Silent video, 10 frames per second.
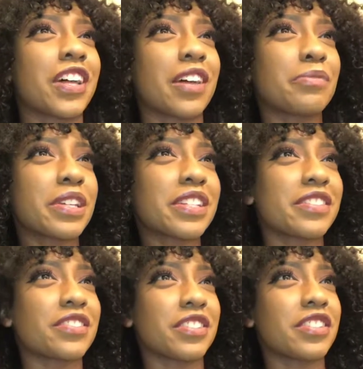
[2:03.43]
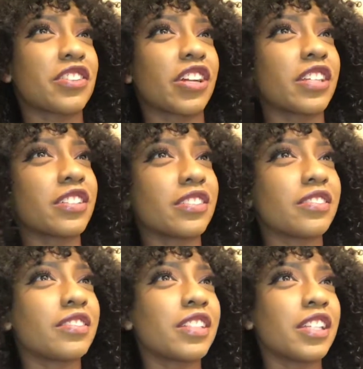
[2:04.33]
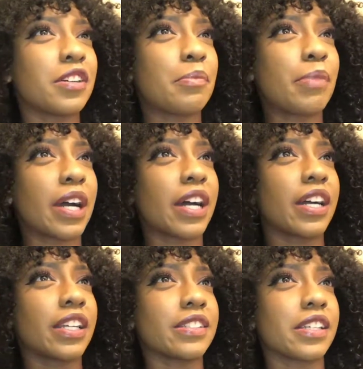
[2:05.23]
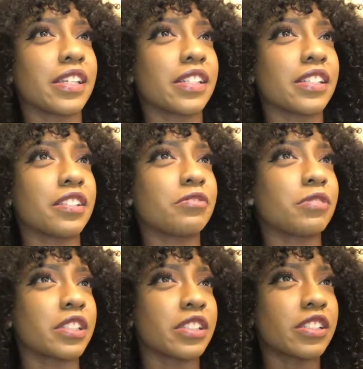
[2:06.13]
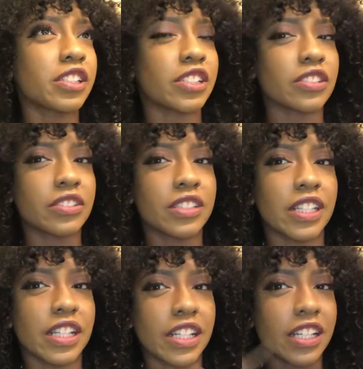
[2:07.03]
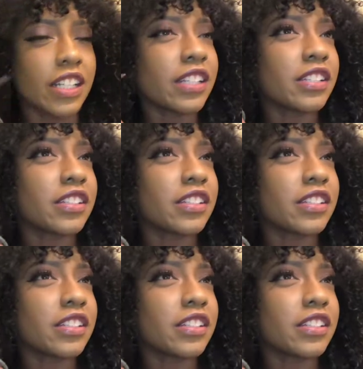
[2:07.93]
I'm gonna just start by taking one of the curls that I got